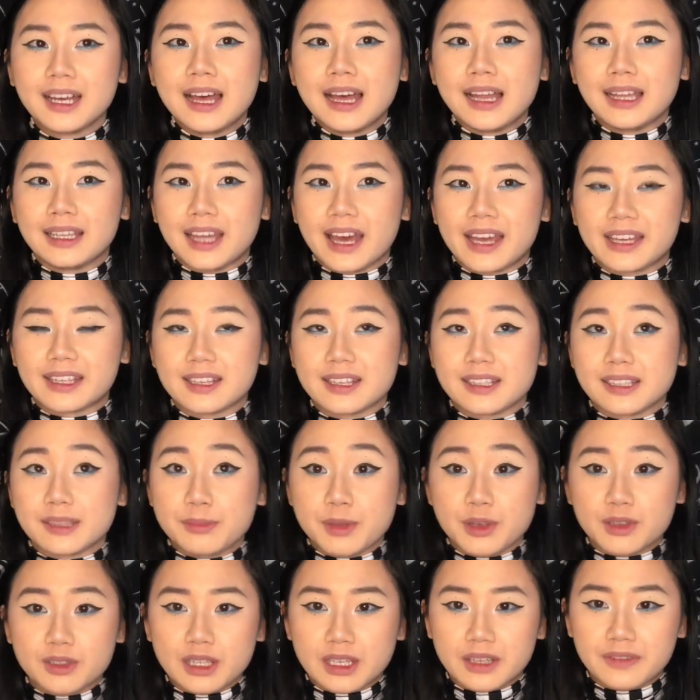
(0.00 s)
like his
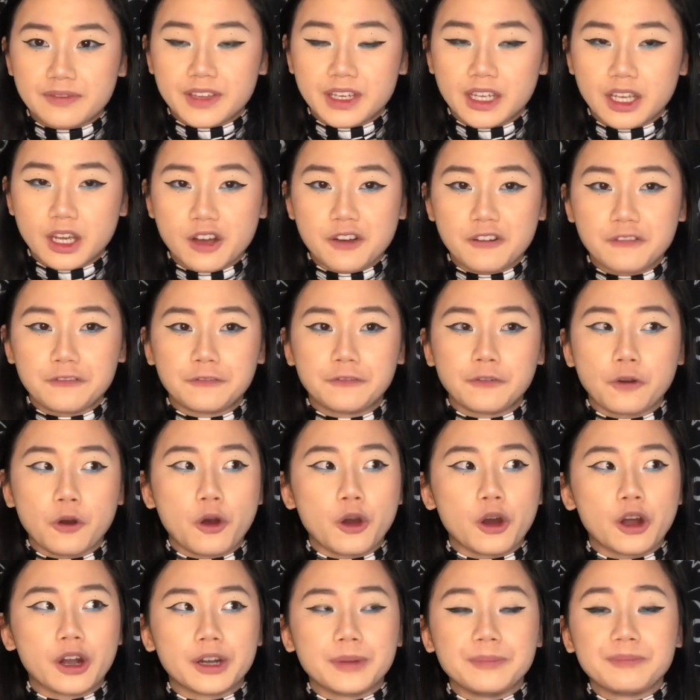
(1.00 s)
music video
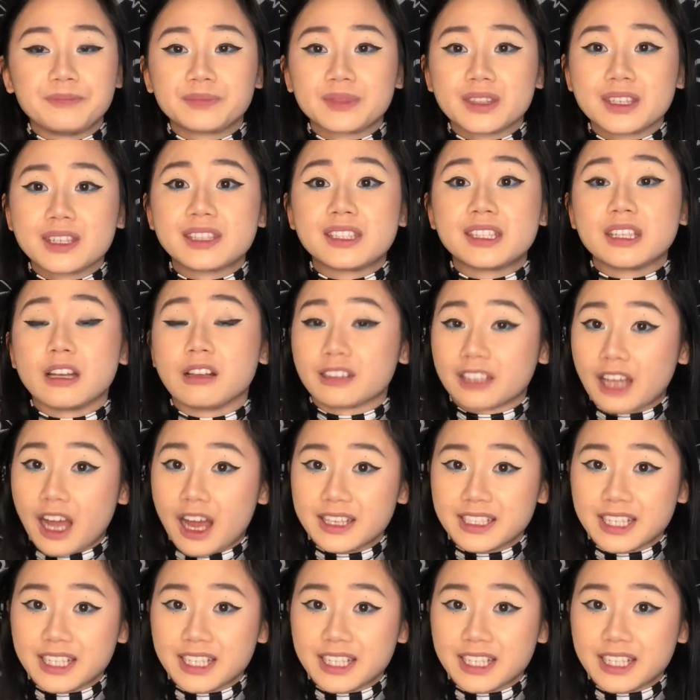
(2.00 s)
for Still Got